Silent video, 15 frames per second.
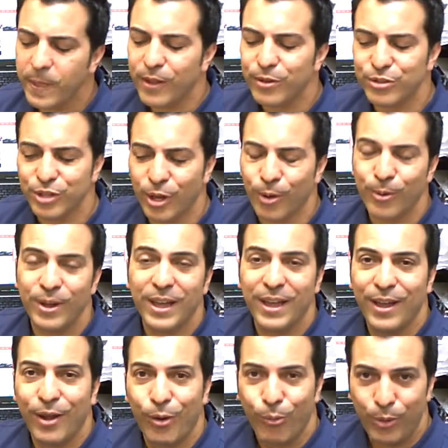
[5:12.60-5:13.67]
So
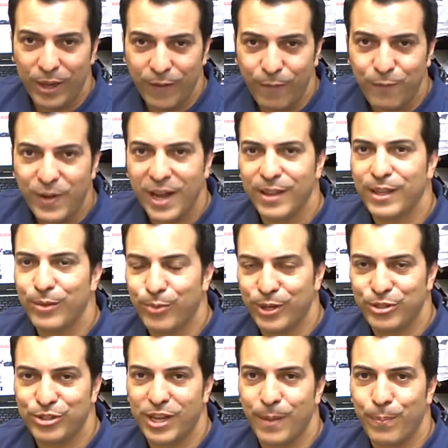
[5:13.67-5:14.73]
we have finally
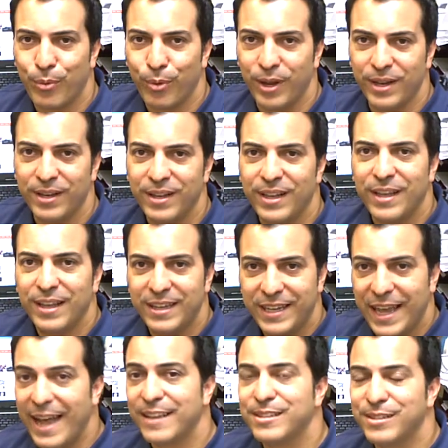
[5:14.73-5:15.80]
reached that point.
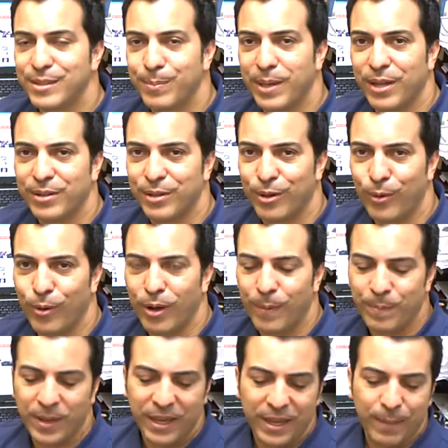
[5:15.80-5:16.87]
Gas is about to go up.
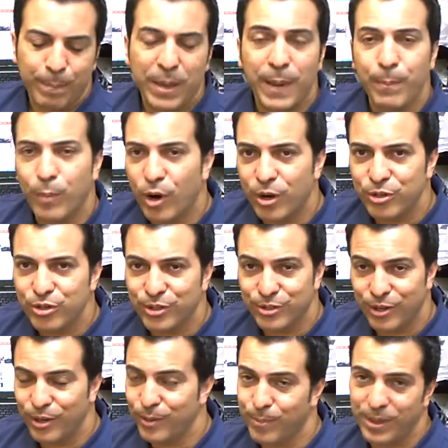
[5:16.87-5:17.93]
By March, it's
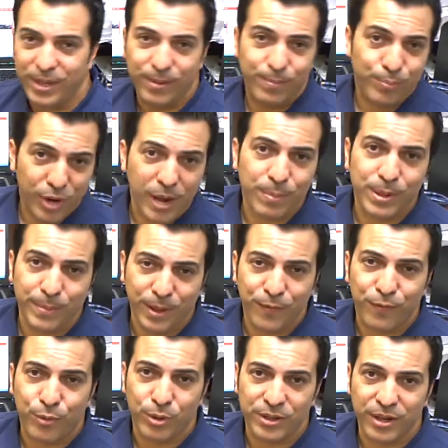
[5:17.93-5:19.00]
going to be probably about
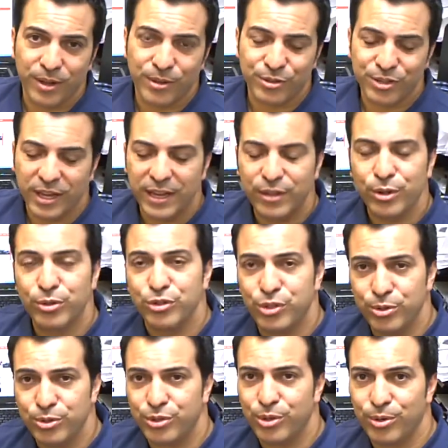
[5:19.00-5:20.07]
$4. And those
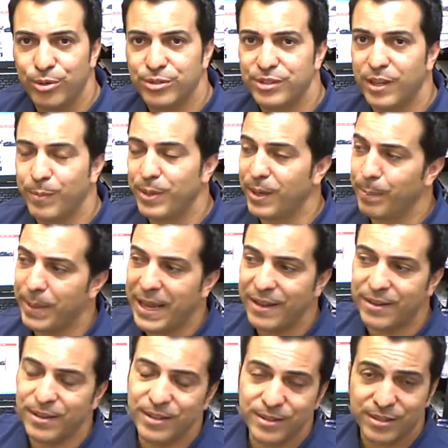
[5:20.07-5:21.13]
used scooters that have been
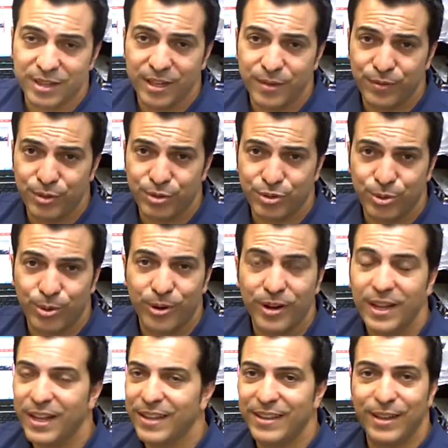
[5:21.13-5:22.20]
abandoned on the side of your store
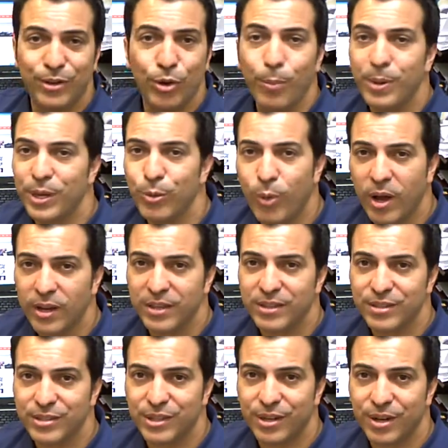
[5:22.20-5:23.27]
that nobody wanted
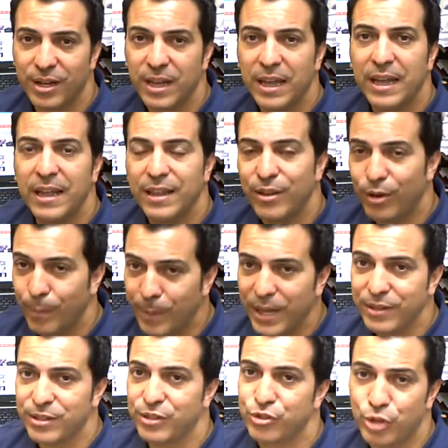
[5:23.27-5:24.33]
this year, they're
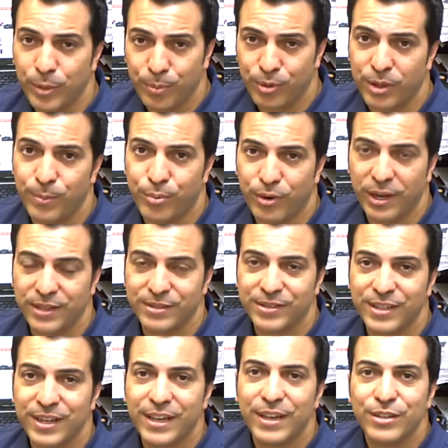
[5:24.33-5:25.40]
about to triple in price.
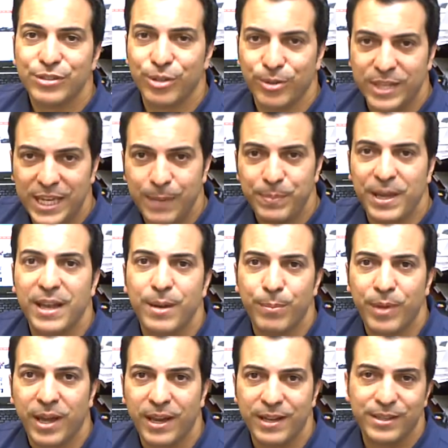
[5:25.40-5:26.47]
So keep that in
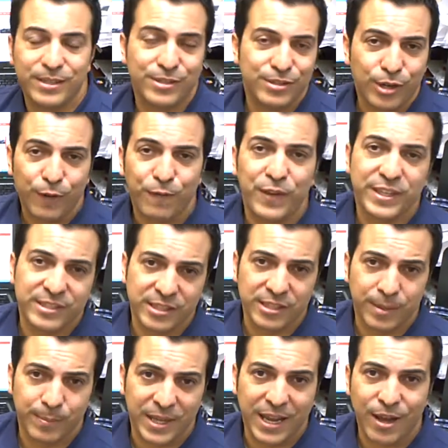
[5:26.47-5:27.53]
mind. Start fixing
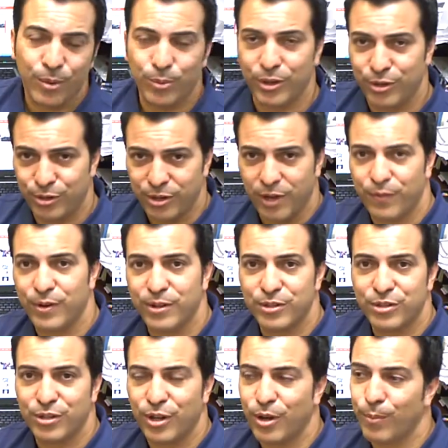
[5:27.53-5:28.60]
them now while you're covered in
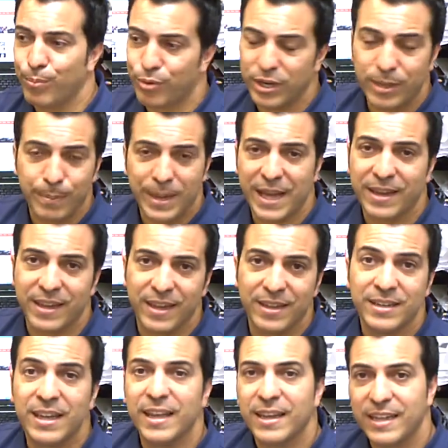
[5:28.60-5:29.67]
snow. Bring them back in.
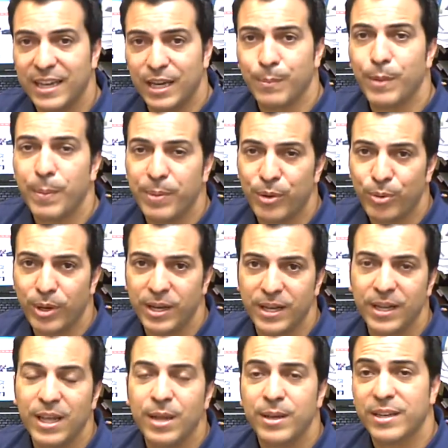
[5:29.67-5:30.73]
Get them up and running,
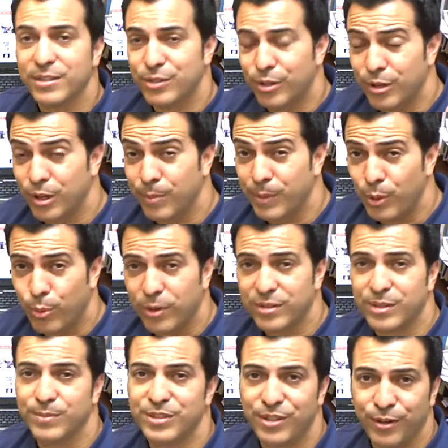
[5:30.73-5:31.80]
because they're going to be worth
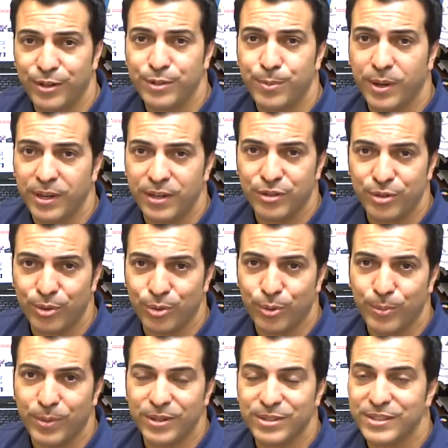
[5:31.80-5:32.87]
some serious money in 2 or 3
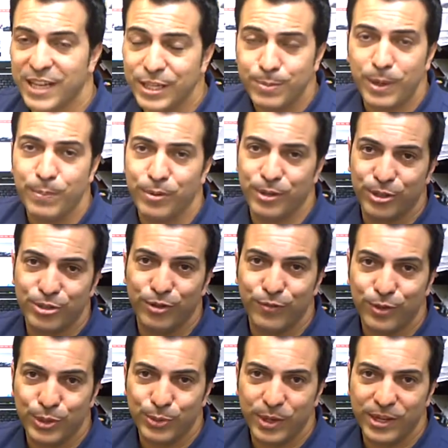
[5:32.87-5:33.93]
months. That's my prediction for
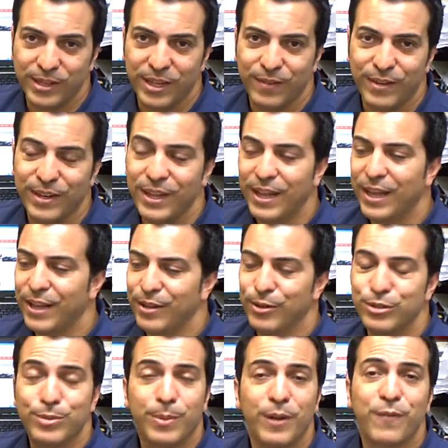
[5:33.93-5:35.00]
2011. Those
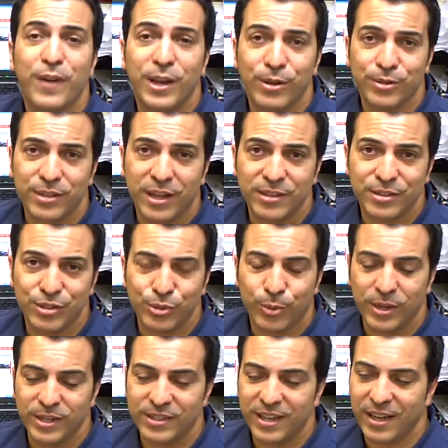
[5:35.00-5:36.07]
are my final thoughts of
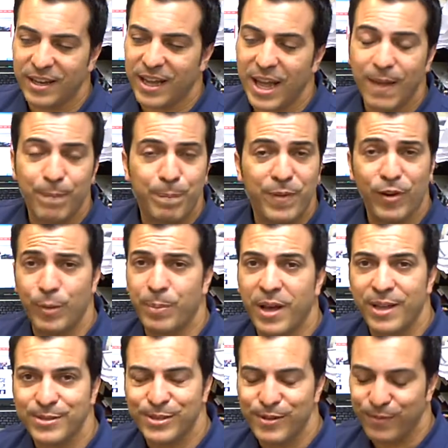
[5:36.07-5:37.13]
2010. I'm very
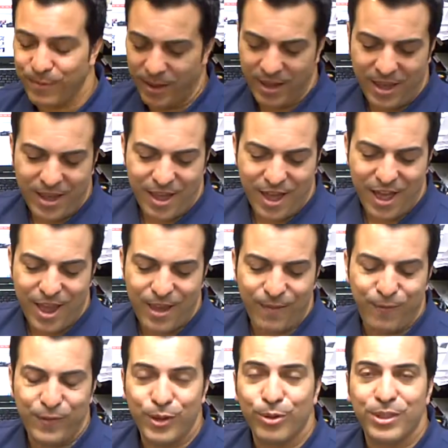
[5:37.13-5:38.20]
positive. I
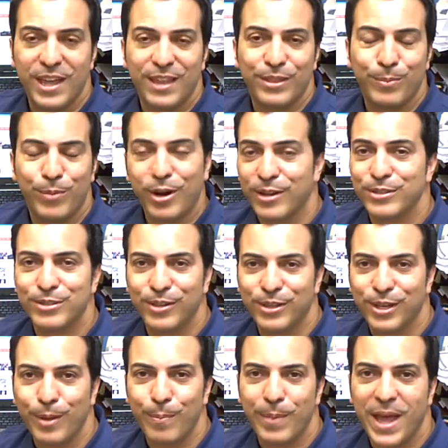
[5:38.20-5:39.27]
feel that the market's going to
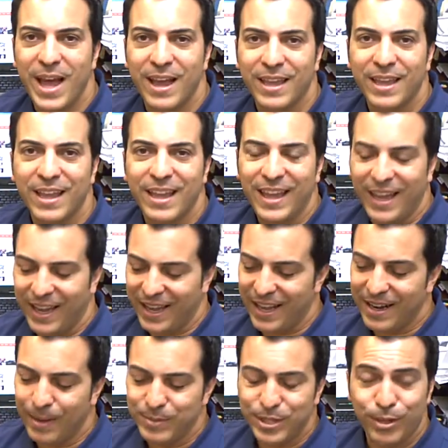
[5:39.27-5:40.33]
come back.
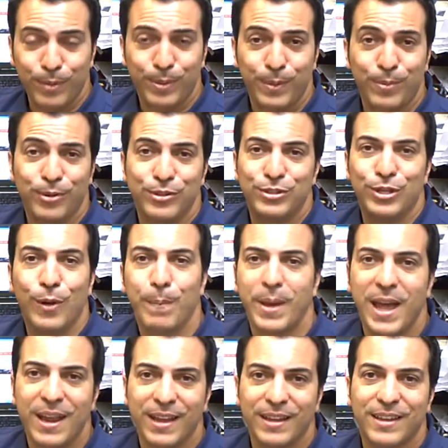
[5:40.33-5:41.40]
And I'm telling people, don't
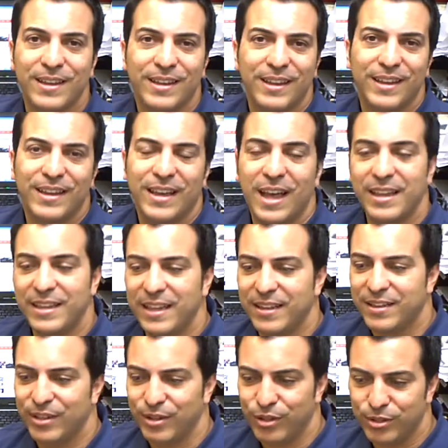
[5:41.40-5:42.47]
panic. I think
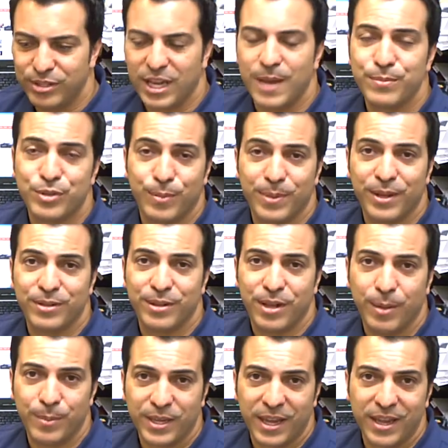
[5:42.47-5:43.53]
the good times are about to
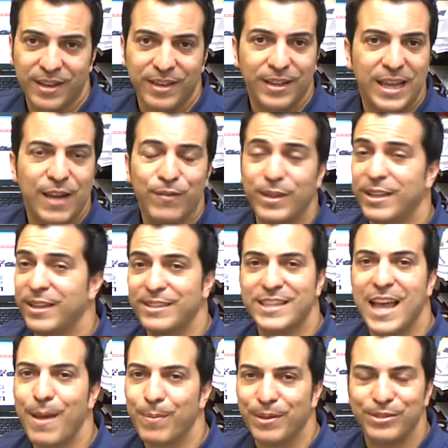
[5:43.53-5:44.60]
come again. Everything that's
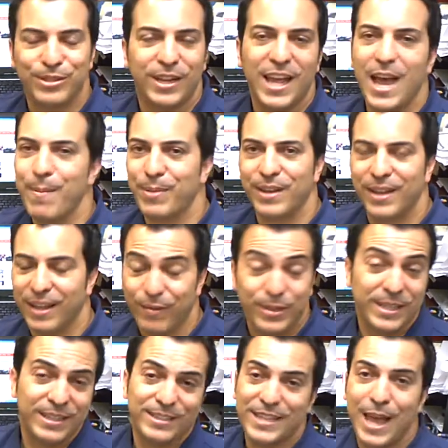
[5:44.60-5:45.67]
happened is going to happen.
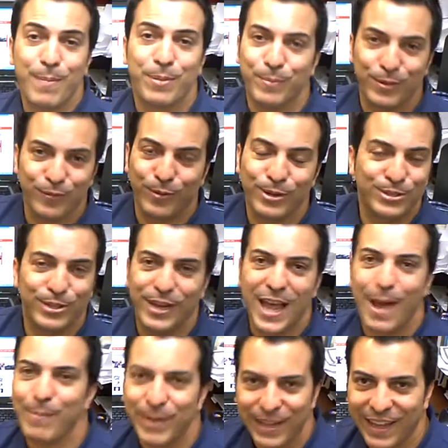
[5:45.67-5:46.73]
Everything that's happened before is going to
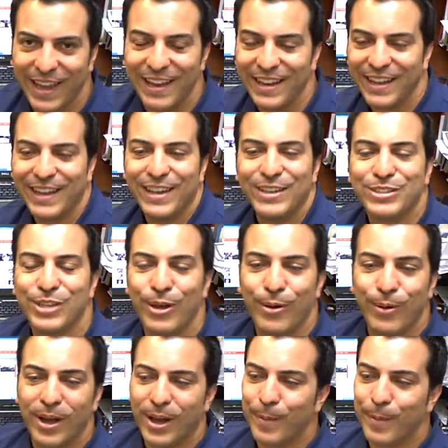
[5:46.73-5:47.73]
happen again. So